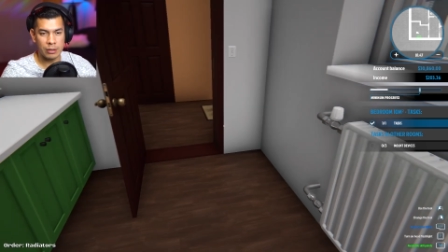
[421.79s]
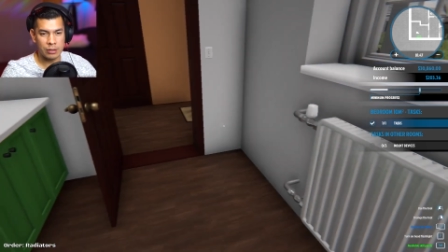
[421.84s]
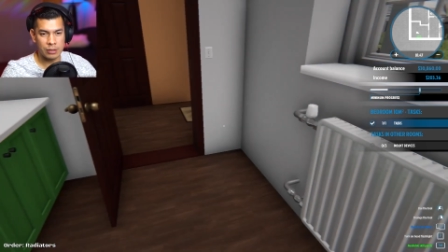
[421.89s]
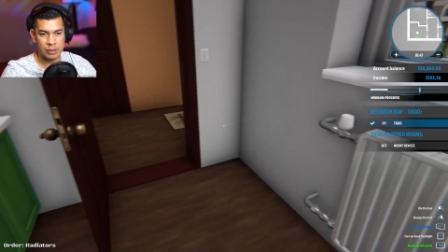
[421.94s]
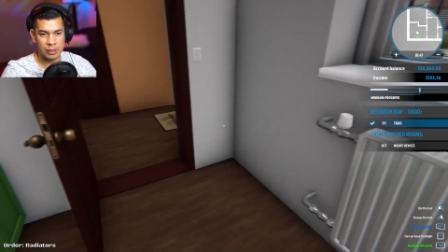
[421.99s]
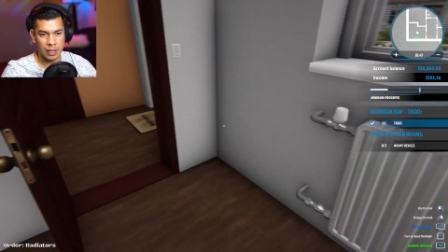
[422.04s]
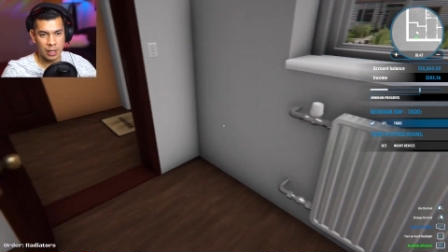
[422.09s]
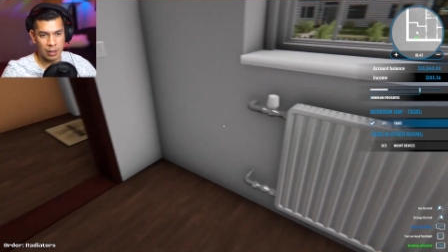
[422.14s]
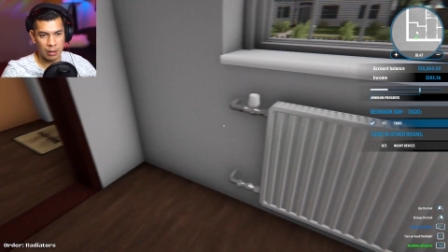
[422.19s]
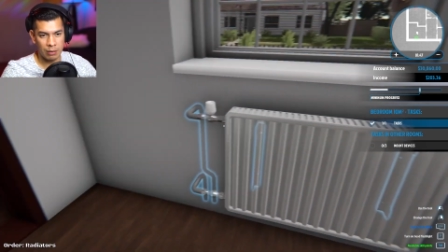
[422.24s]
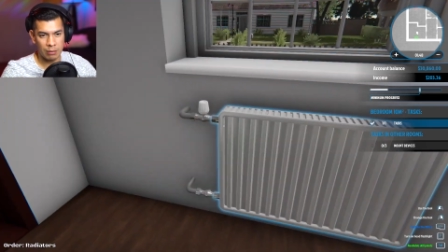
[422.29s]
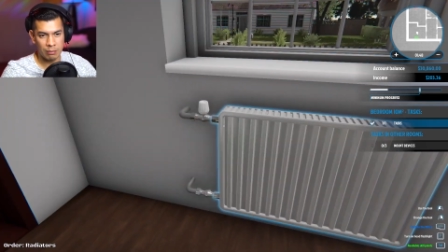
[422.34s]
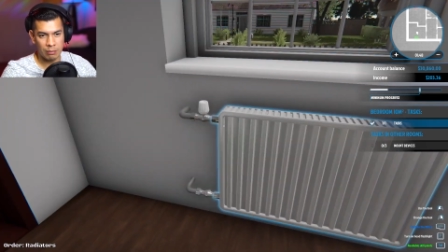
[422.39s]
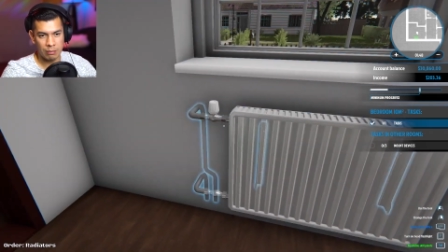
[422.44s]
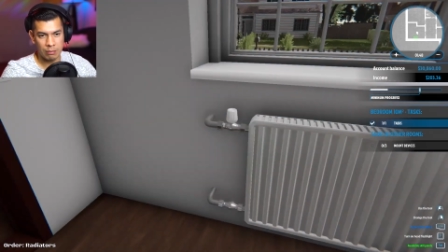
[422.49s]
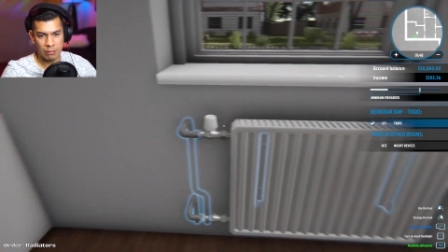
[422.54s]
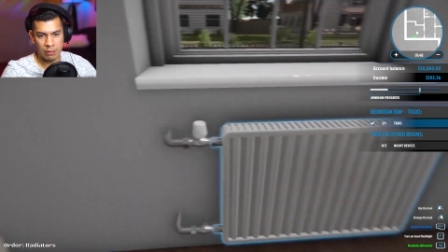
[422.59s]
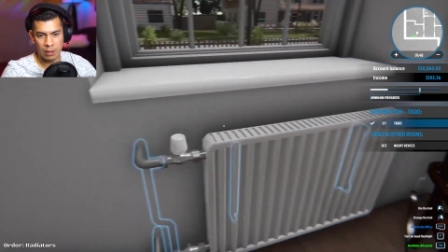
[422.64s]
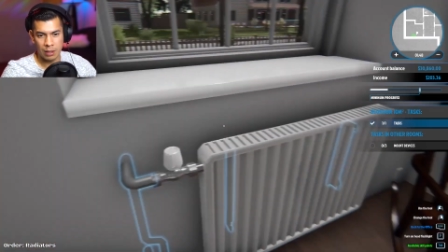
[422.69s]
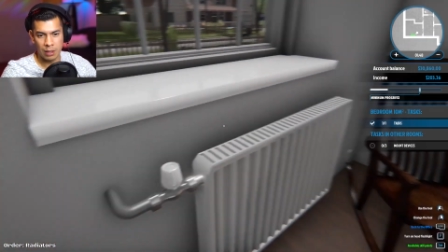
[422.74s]
I should say.
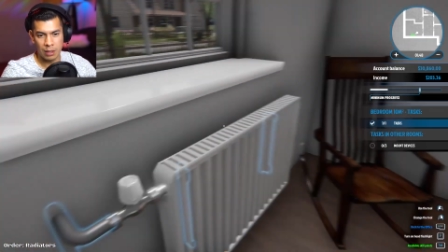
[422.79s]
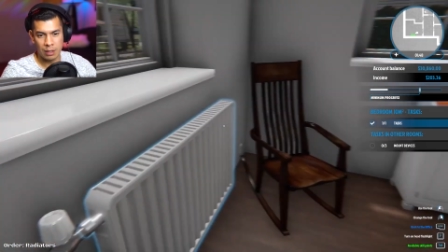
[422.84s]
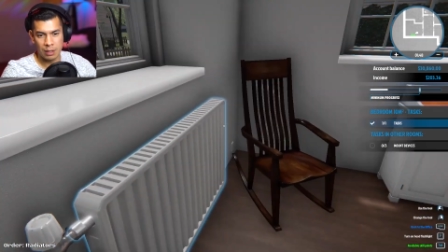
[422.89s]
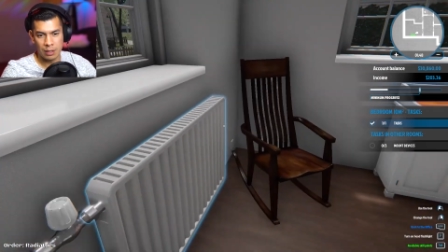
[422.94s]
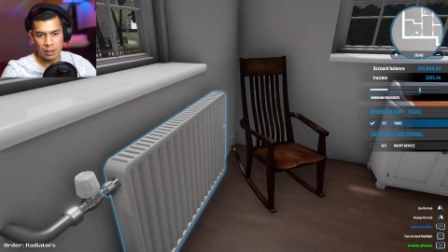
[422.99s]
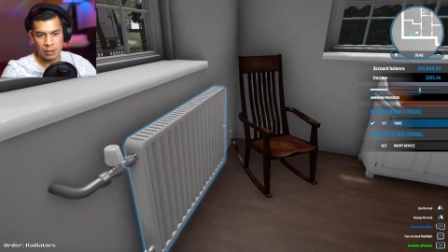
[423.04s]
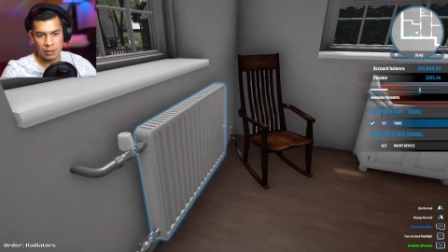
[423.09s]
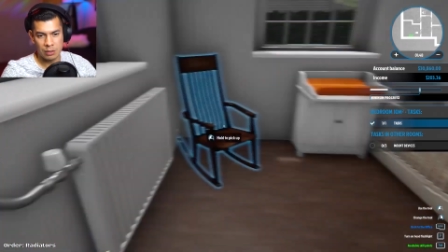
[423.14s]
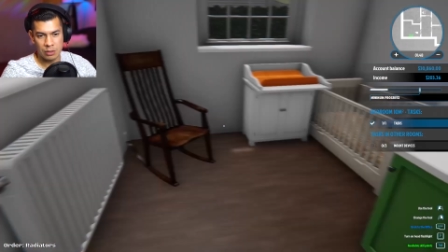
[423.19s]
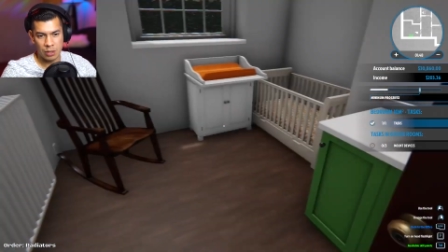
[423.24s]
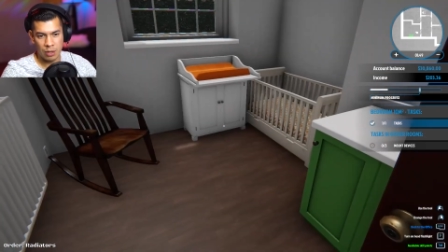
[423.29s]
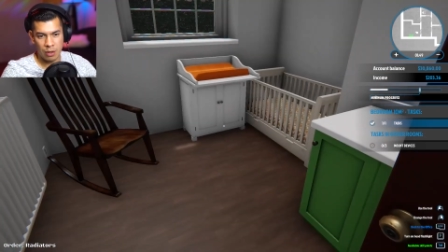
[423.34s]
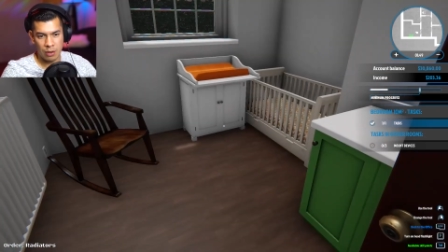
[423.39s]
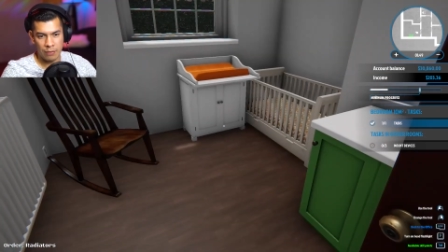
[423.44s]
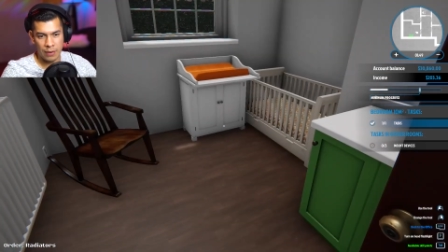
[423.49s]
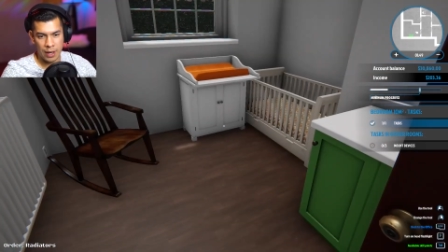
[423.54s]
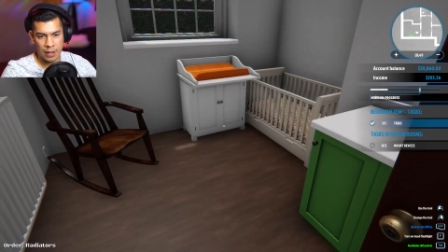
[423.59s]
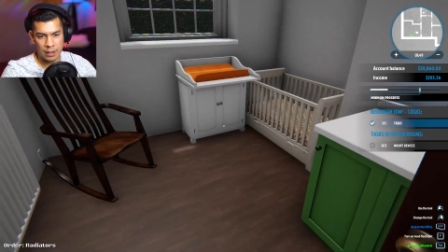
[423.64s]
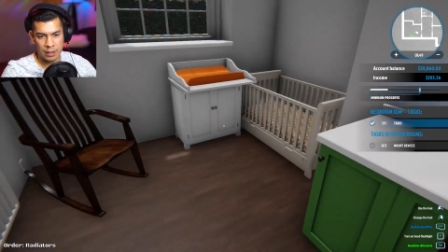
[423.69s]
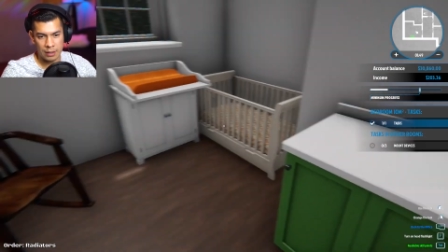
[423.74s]
So
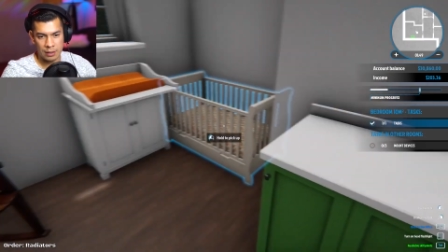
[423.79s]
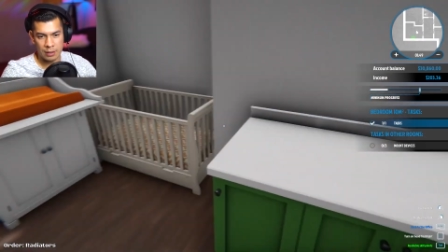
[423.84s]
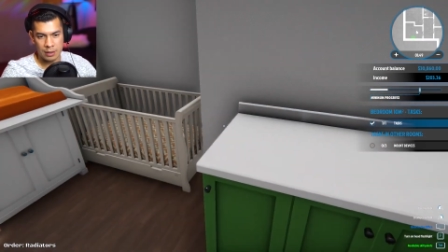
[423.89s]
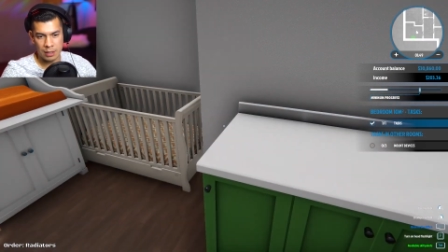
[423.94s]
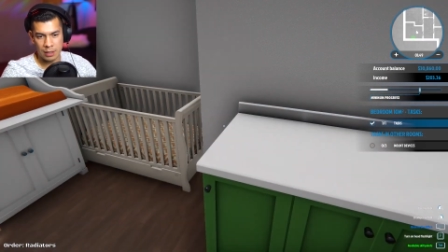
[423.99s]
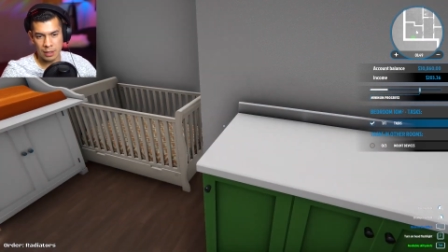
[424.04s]
I've had it.